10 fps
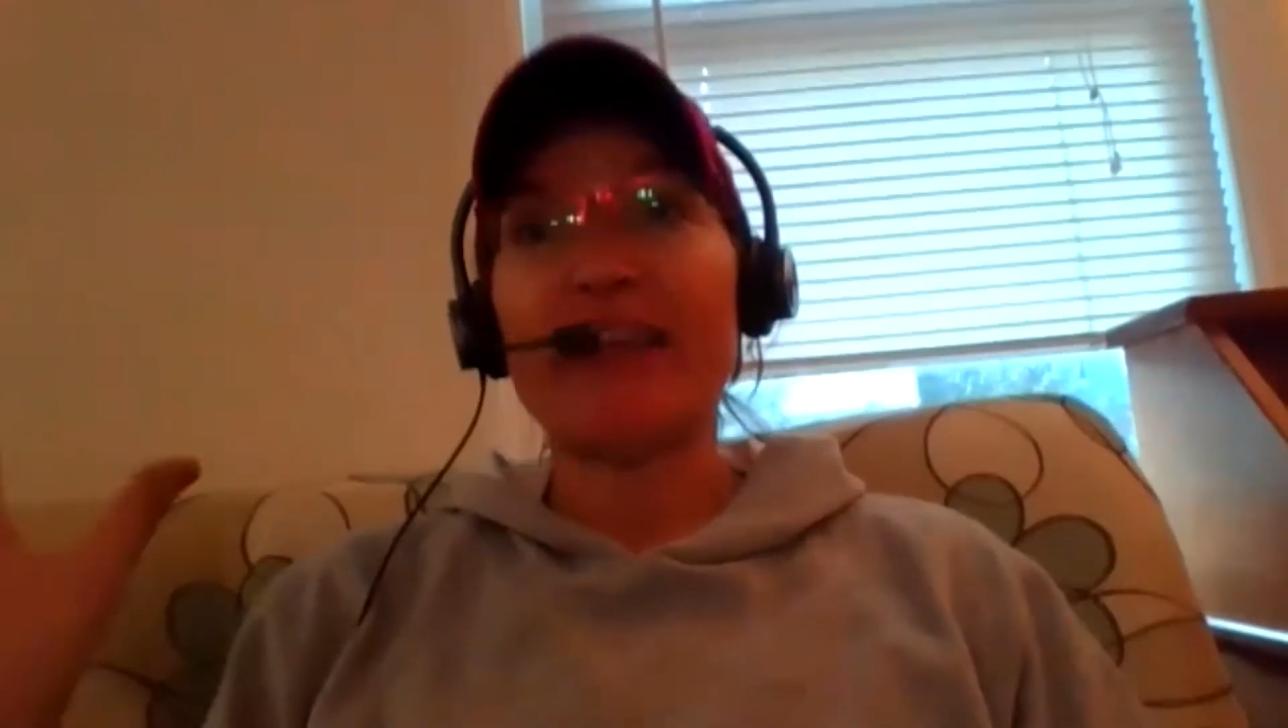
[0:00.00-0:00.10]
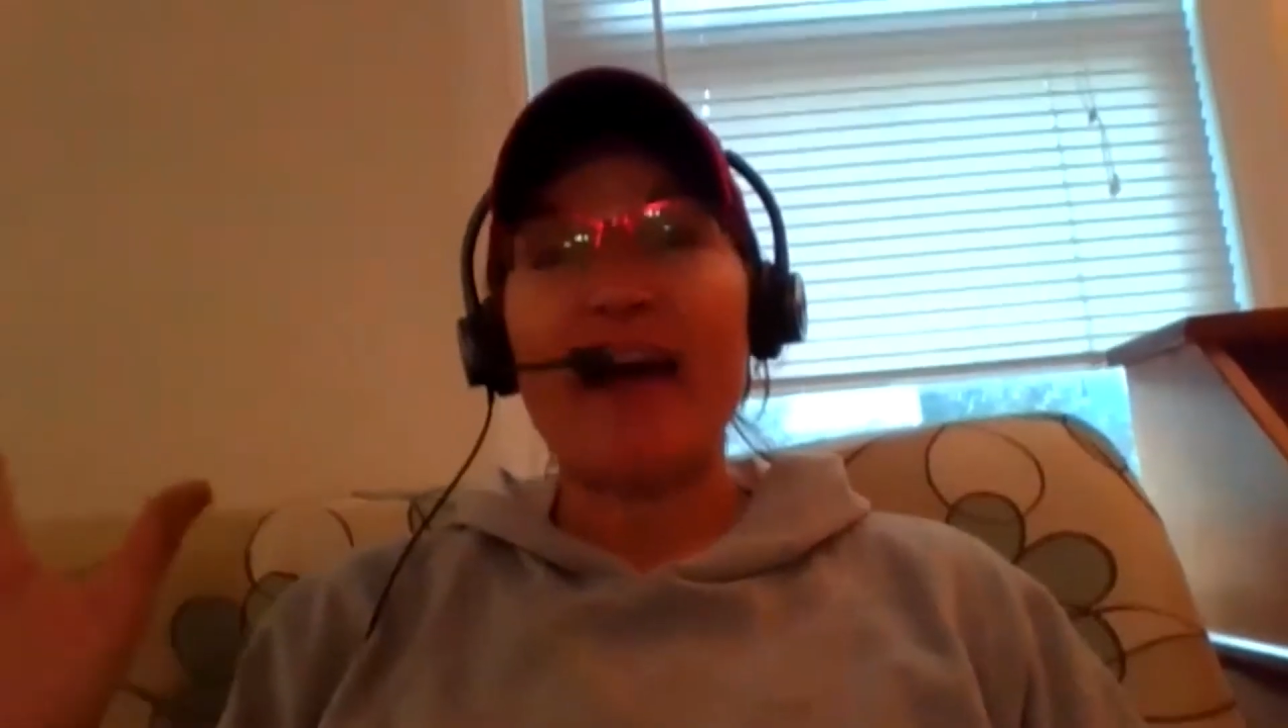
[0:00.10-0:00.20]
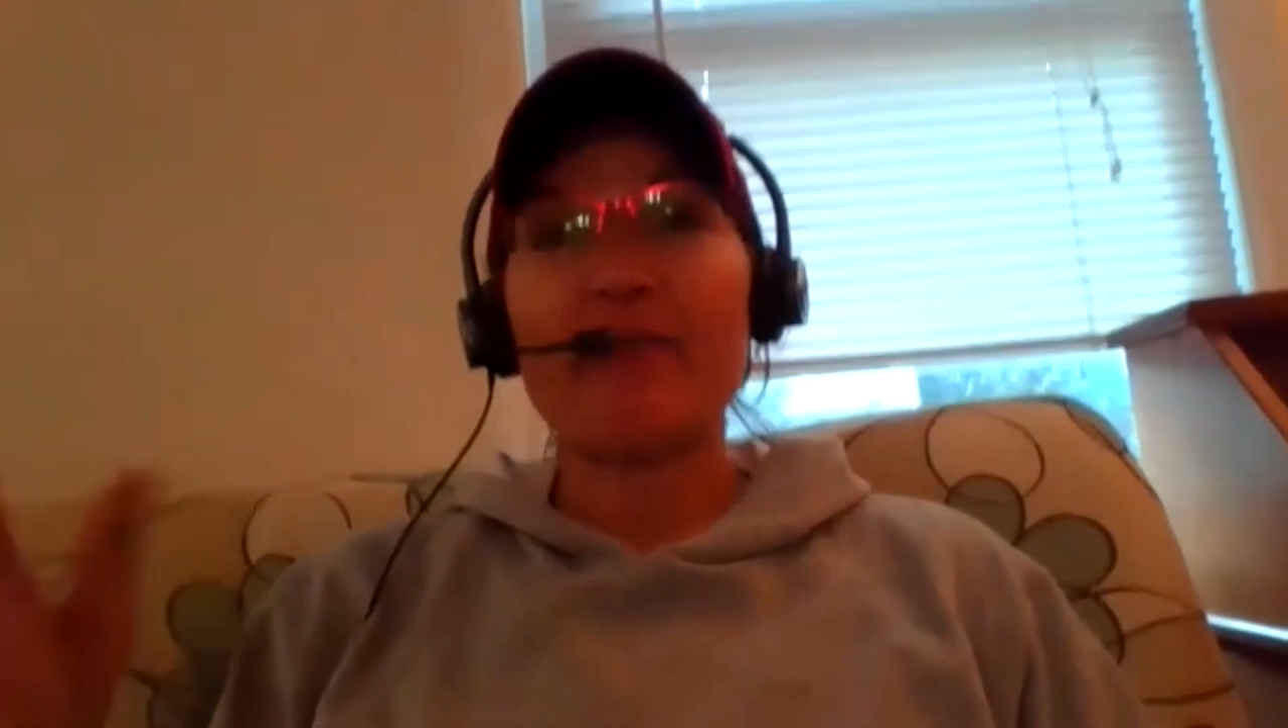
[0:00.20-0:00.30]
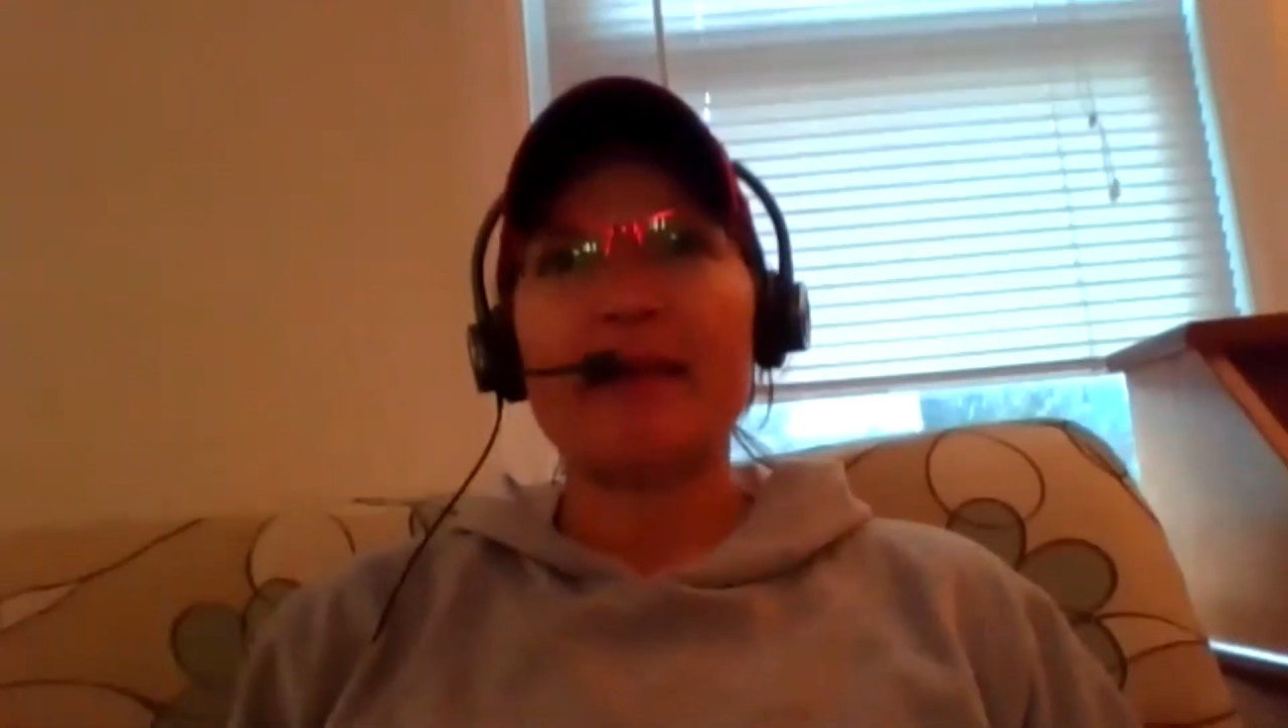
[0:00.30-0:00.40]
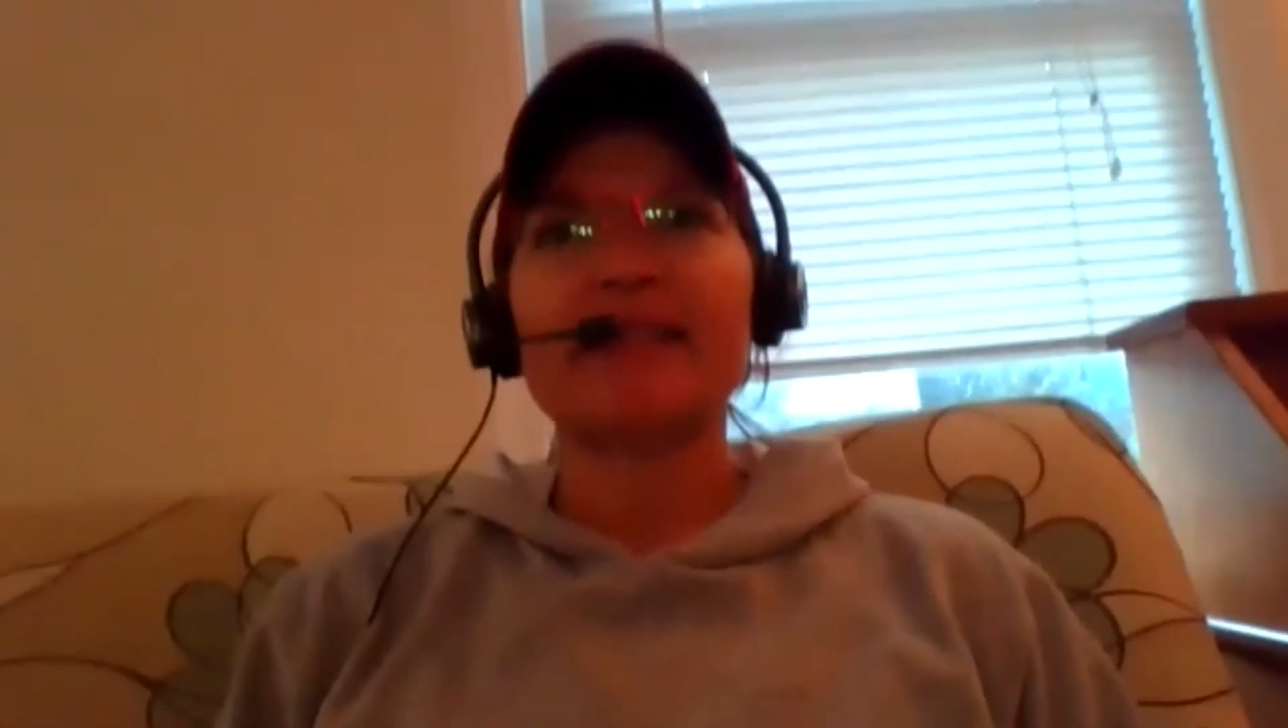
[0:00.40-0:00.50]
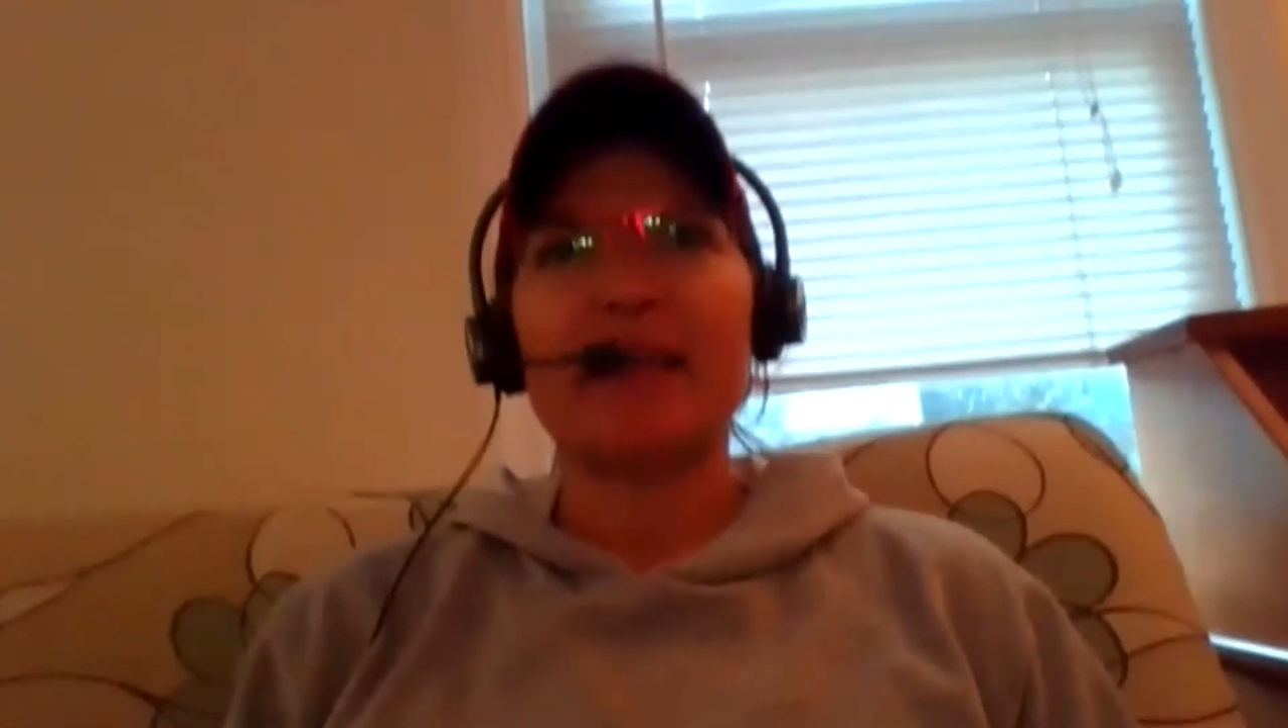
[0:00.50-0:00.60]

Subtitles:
have made